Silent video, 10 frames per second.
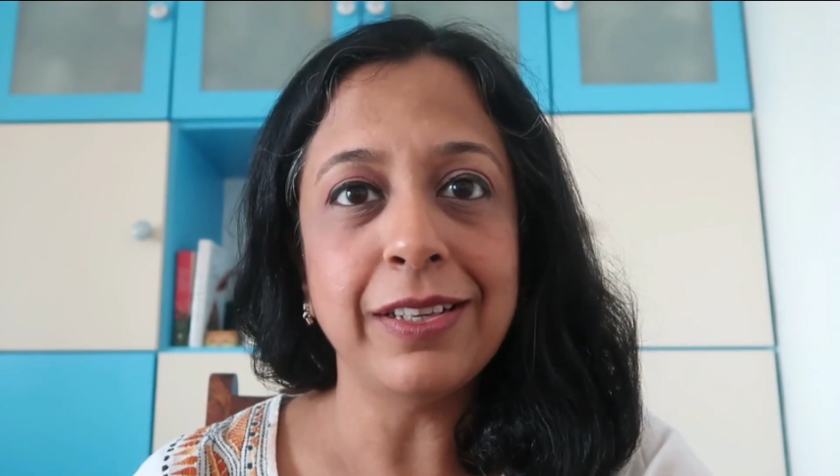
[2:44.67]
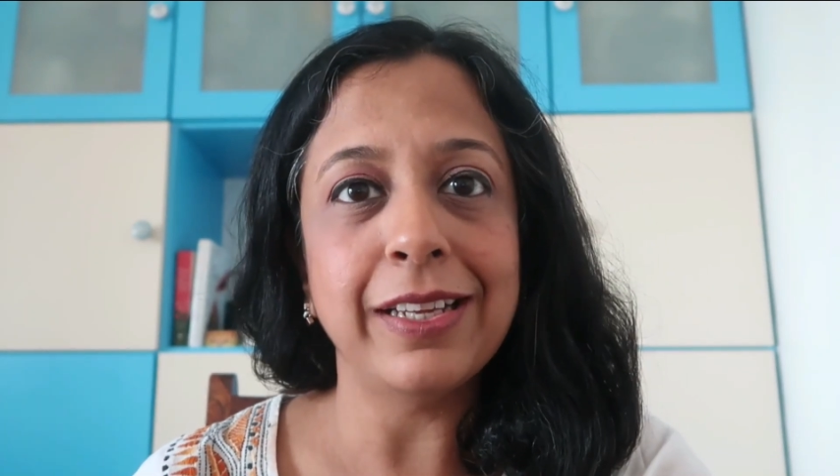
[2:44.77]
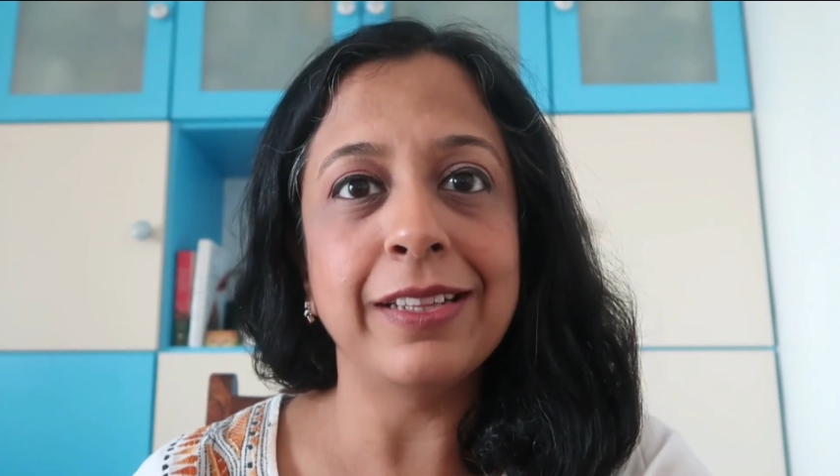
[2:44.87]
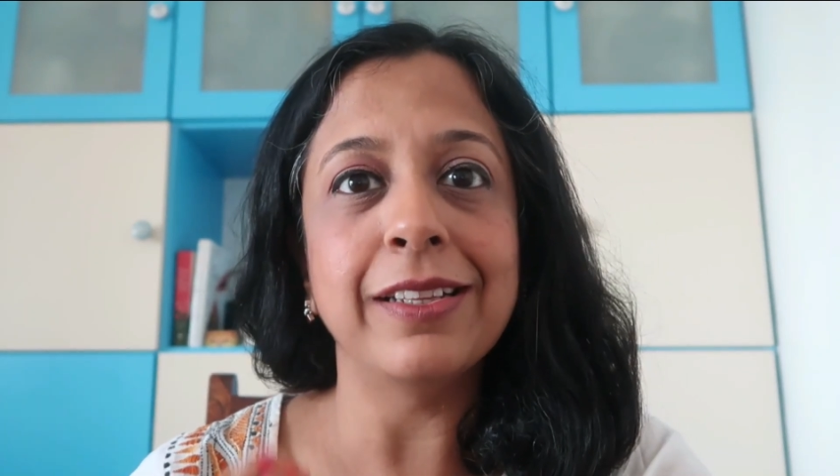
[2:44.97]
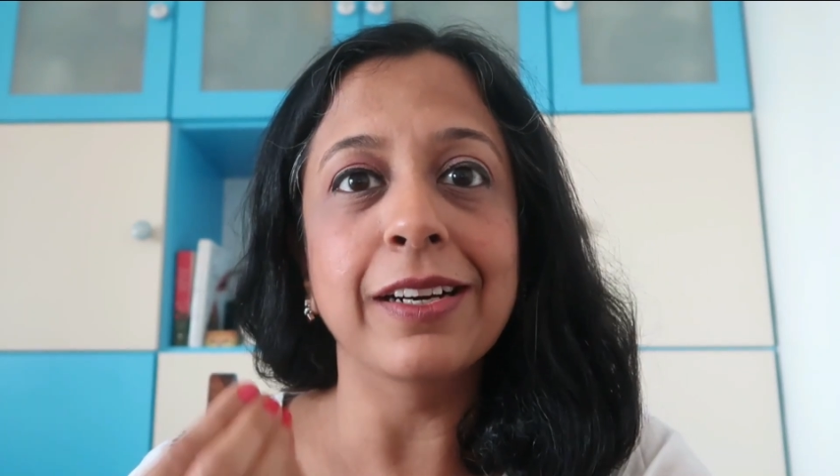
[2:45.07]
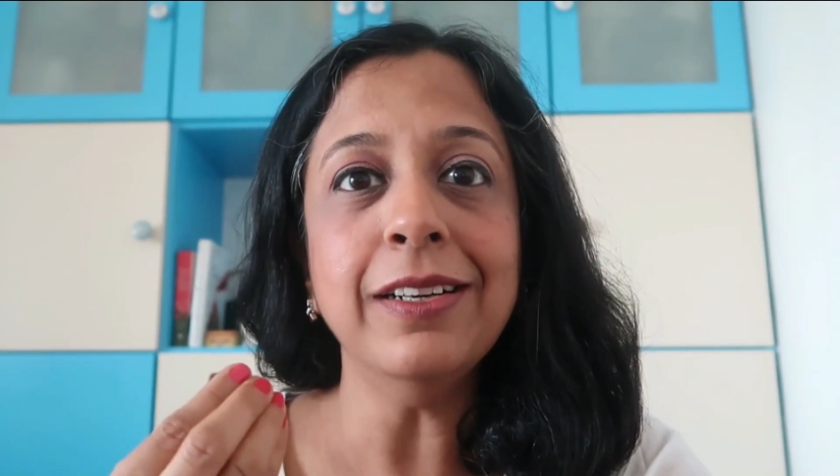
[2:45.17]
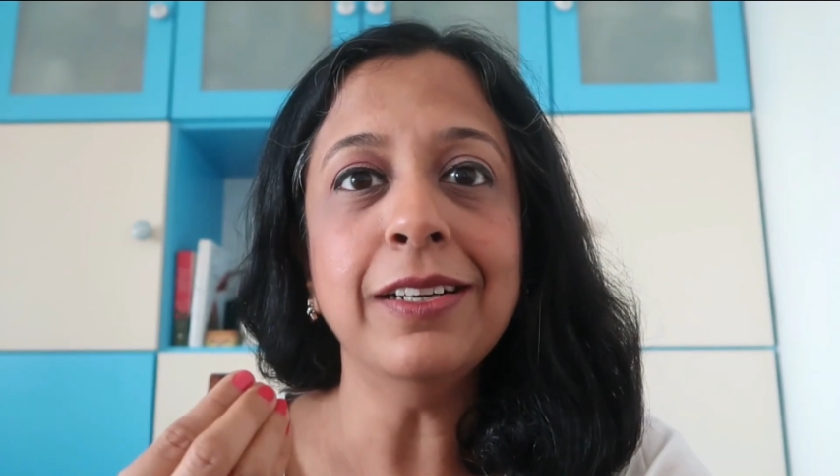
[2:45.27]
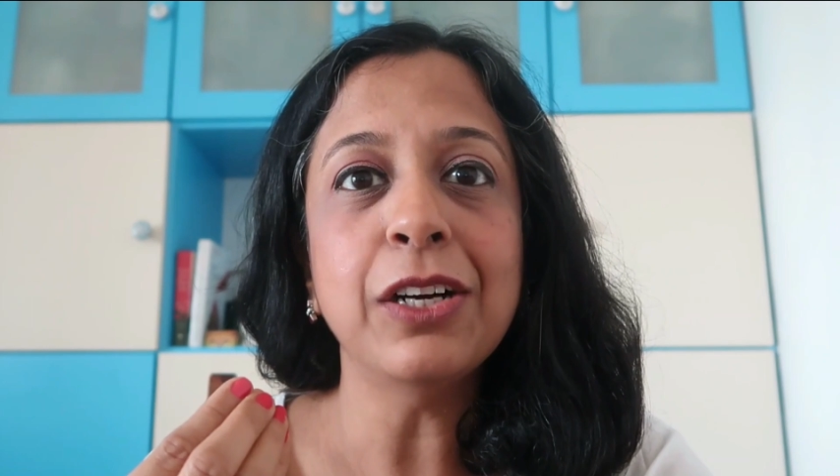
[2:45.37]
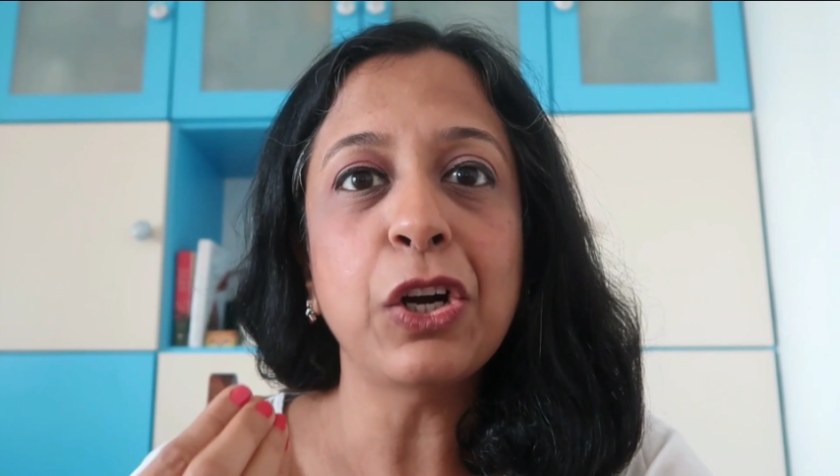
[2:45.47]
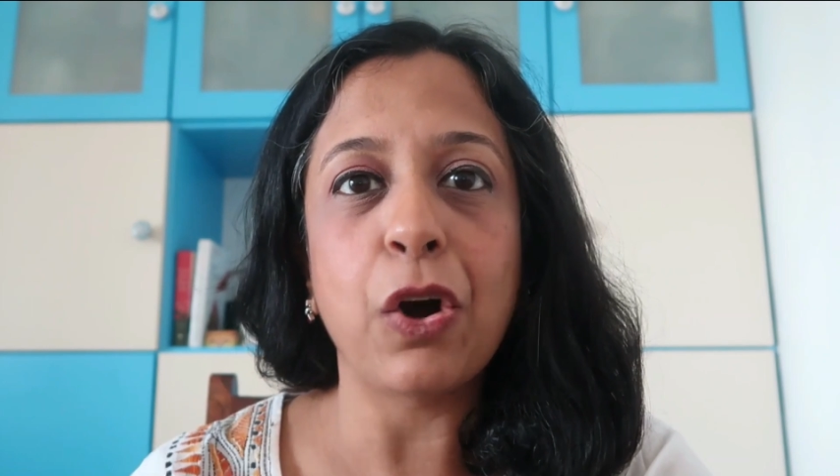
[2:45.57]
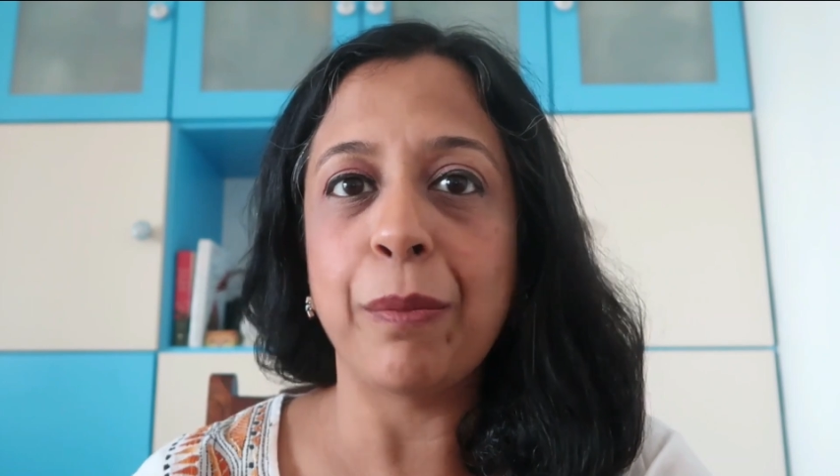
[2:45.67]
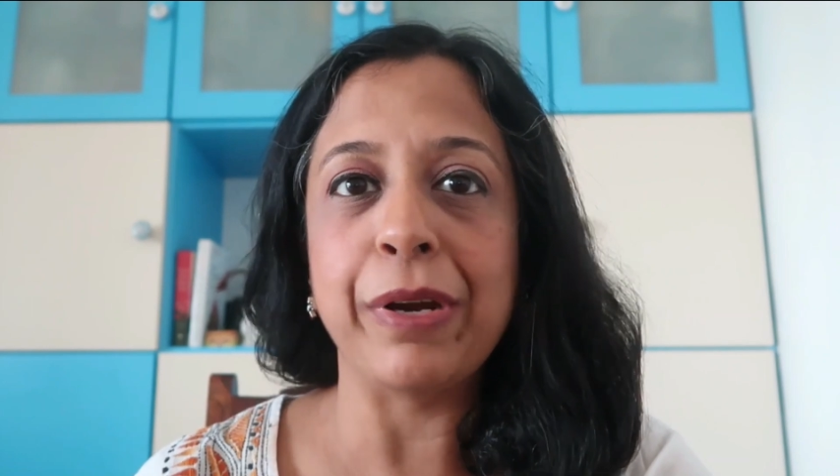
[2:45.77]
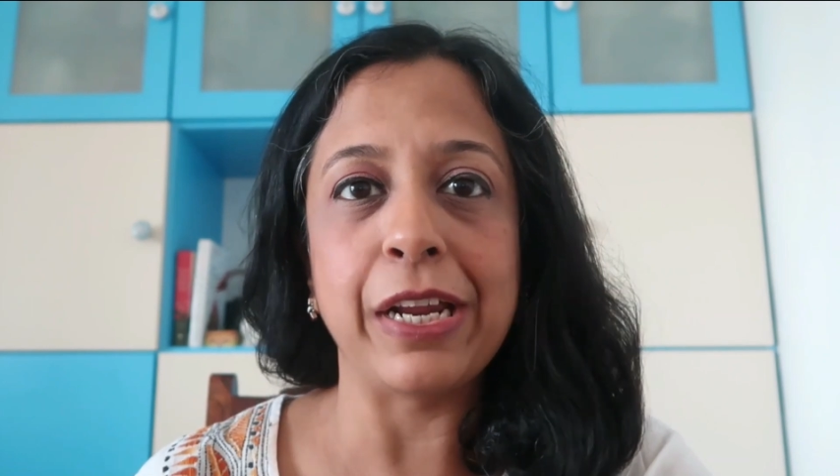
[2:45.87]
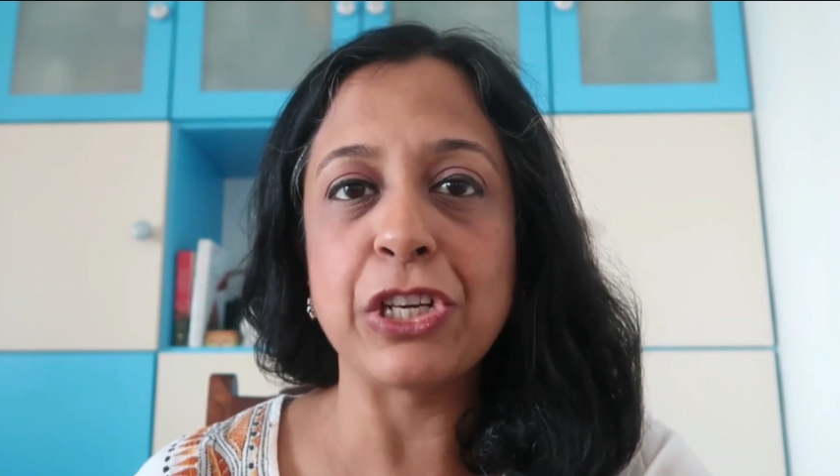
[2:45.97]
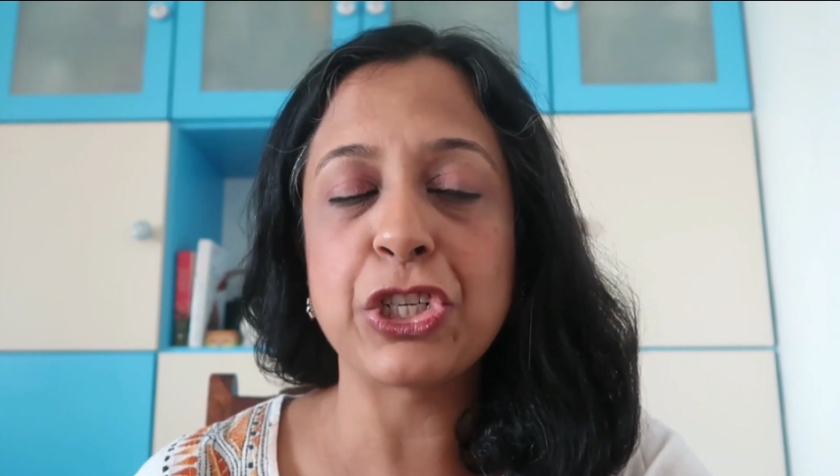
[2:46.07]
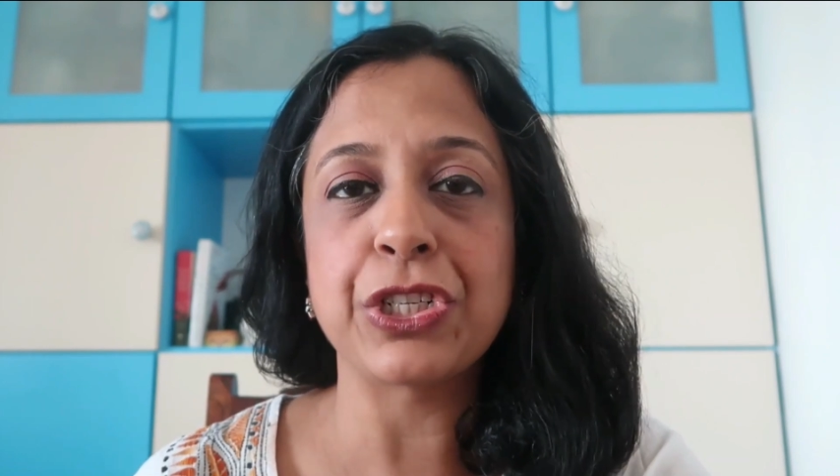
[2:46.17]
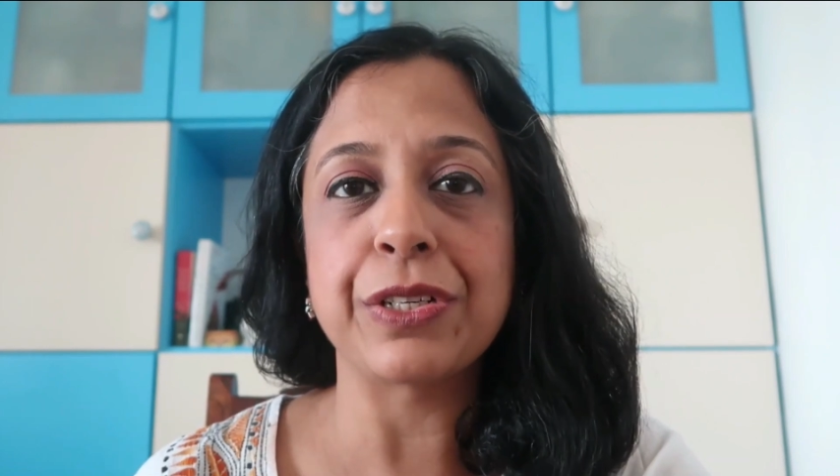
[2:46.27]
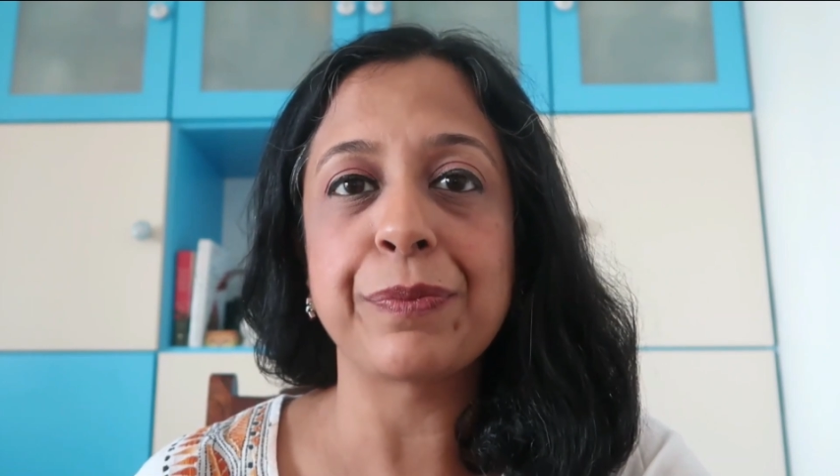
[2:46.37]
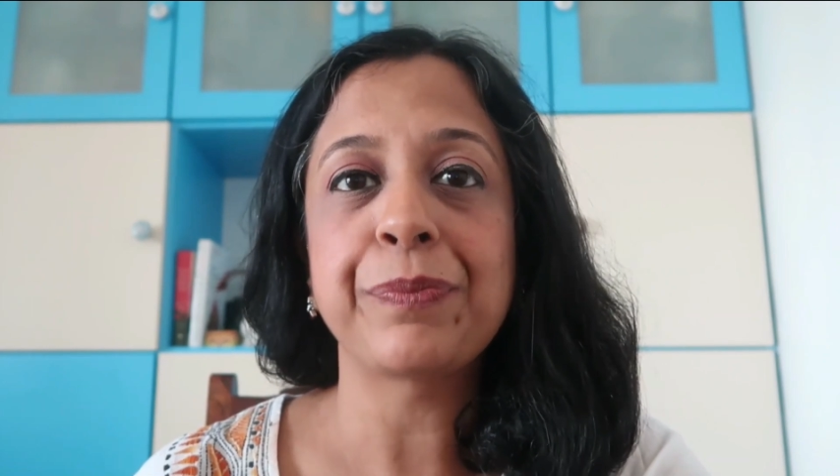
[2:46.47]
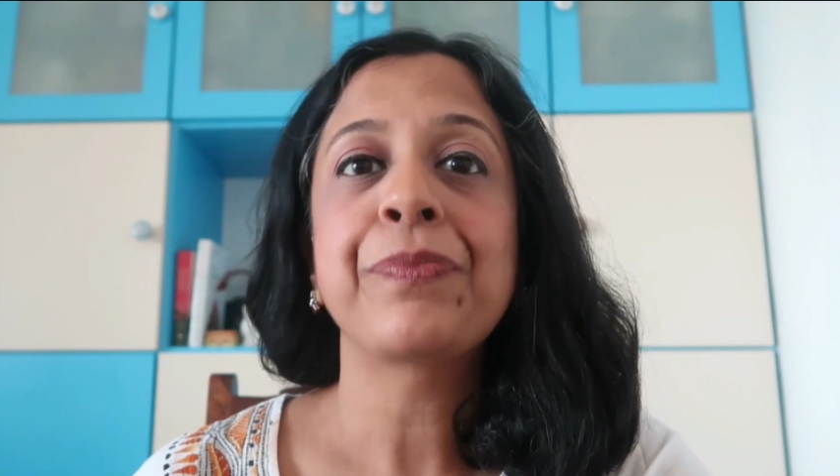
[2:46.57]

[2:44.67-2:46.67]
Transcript: in the combination.